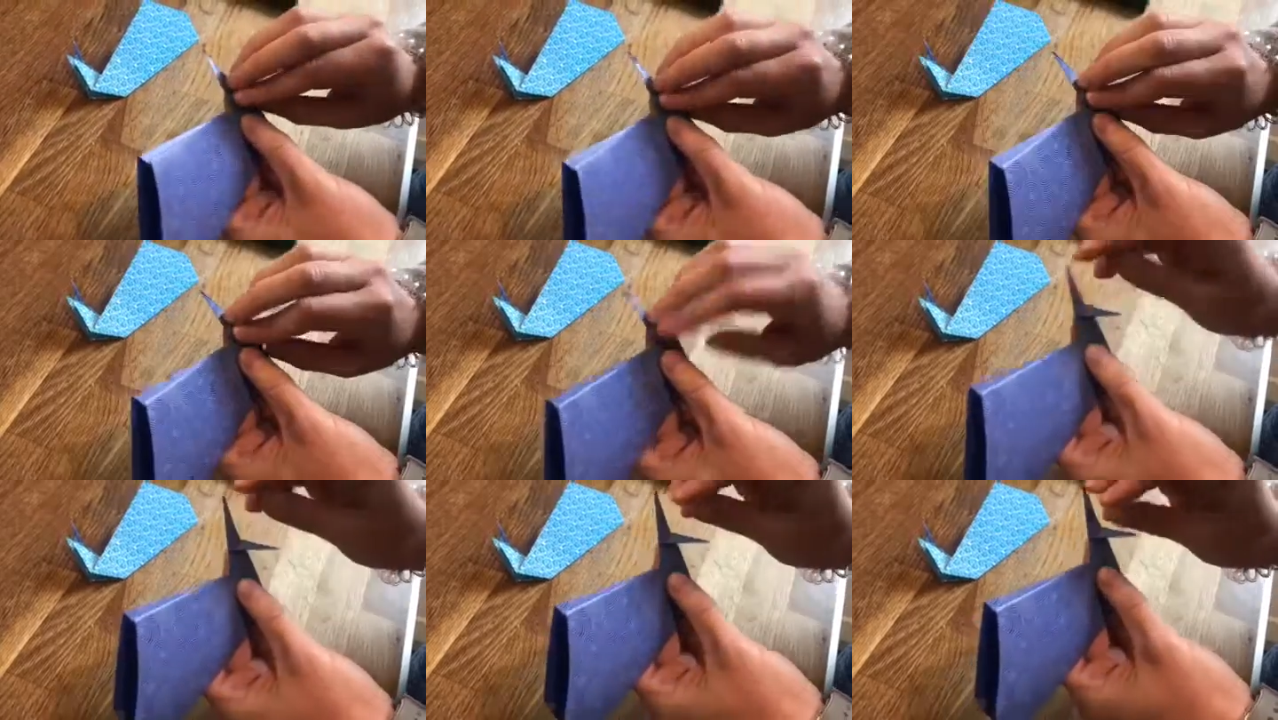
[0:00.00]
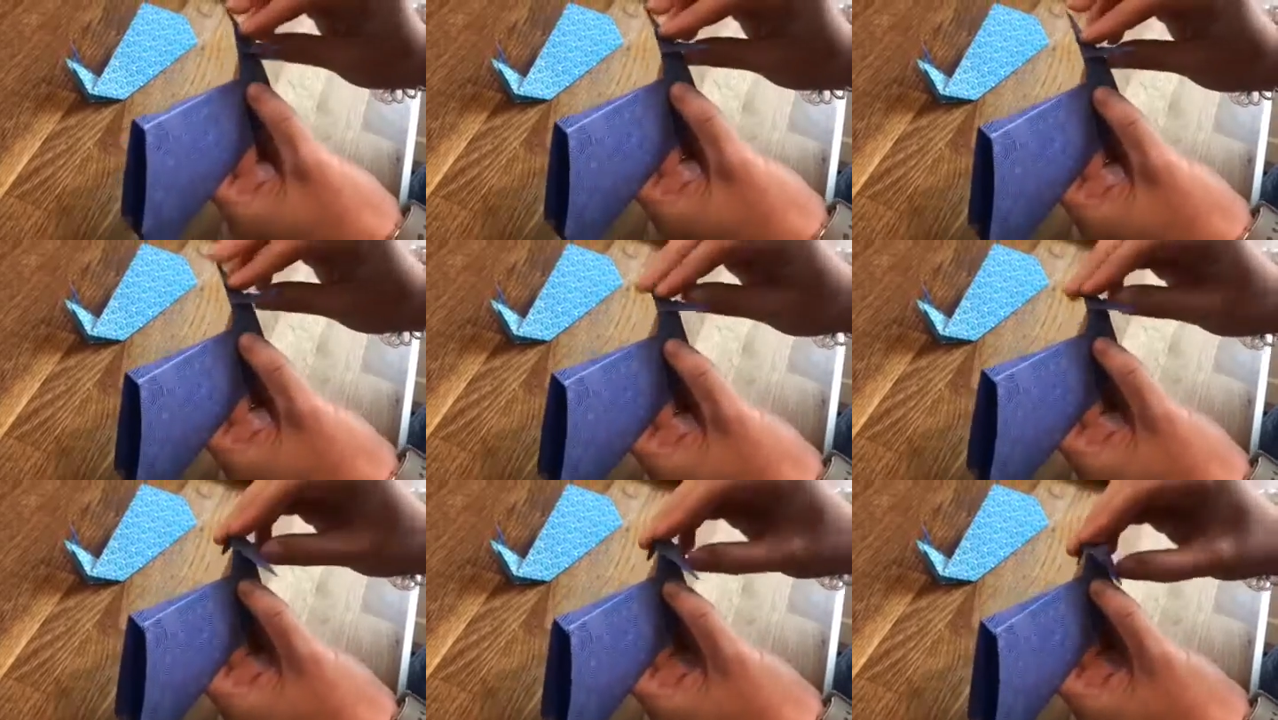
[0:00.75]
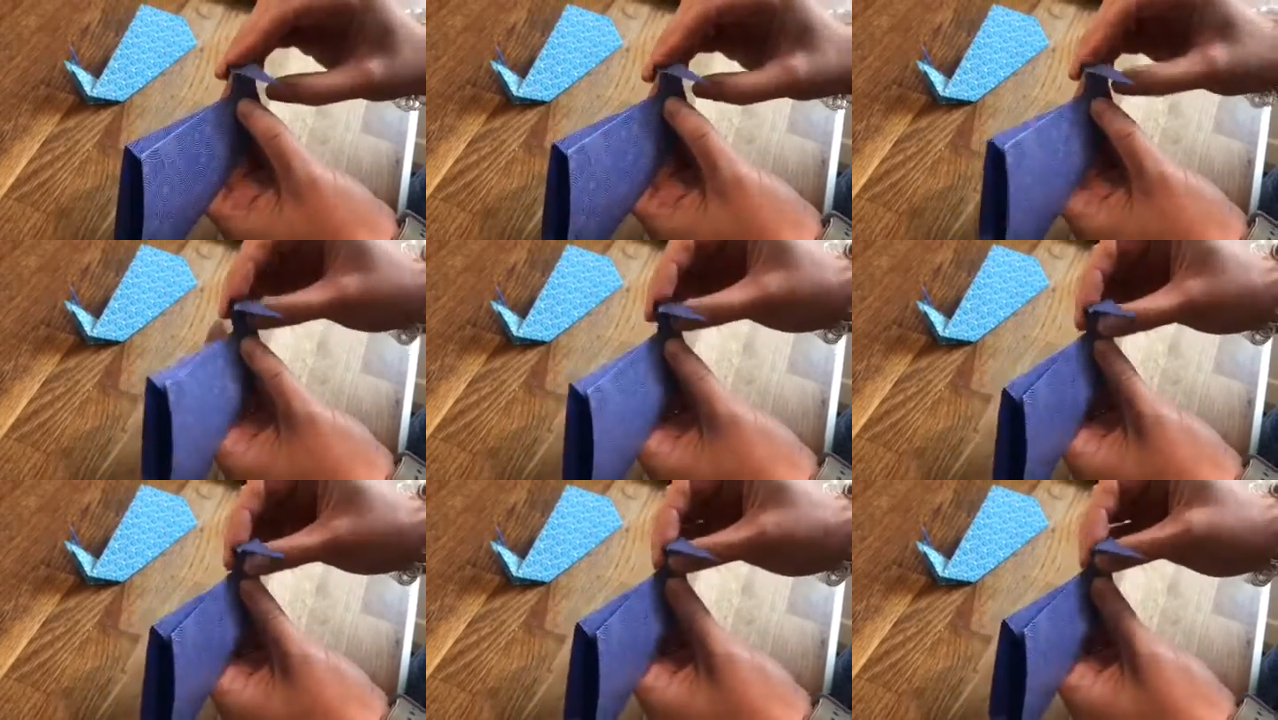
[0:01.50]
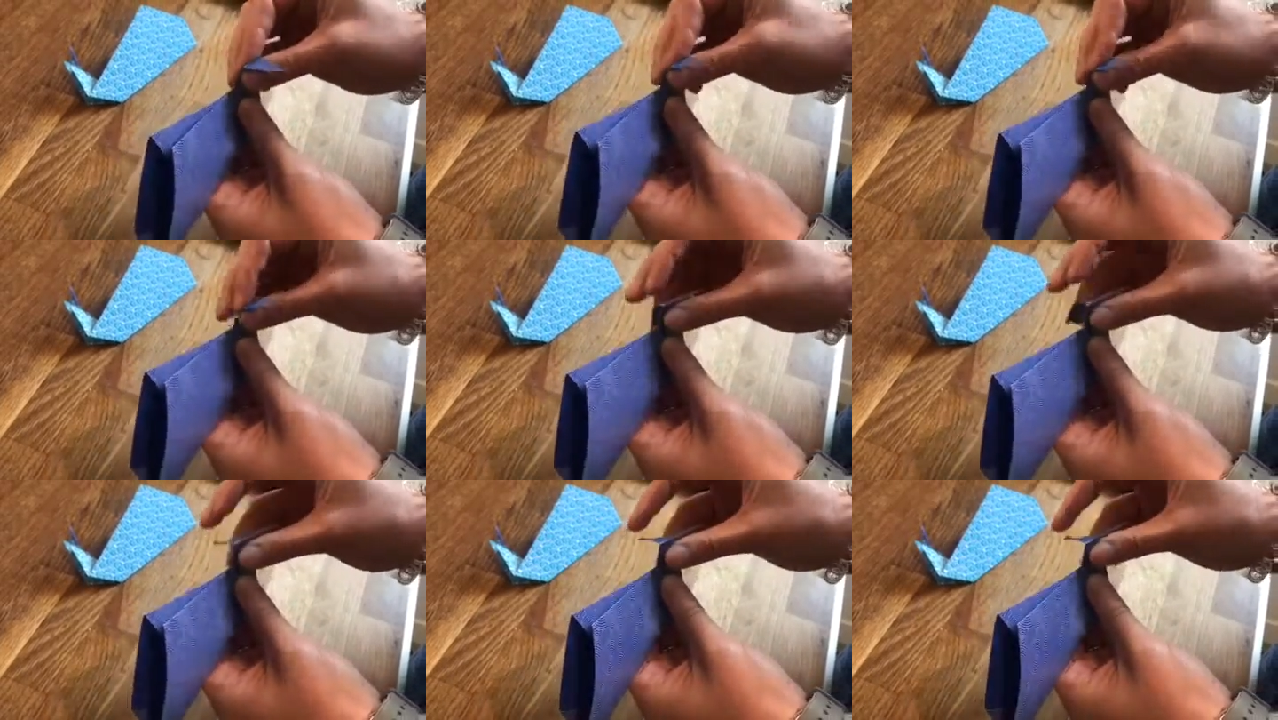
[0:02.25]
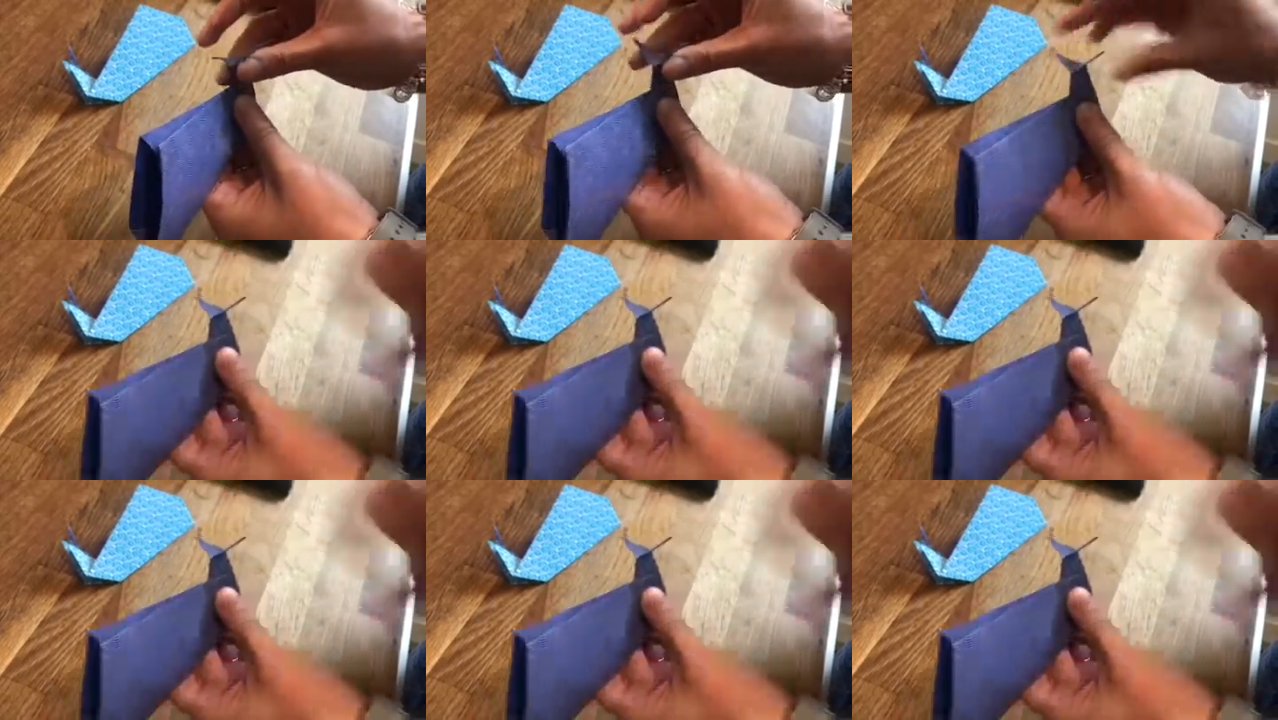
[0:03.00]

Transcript: No face is visible, so there are no lips to read.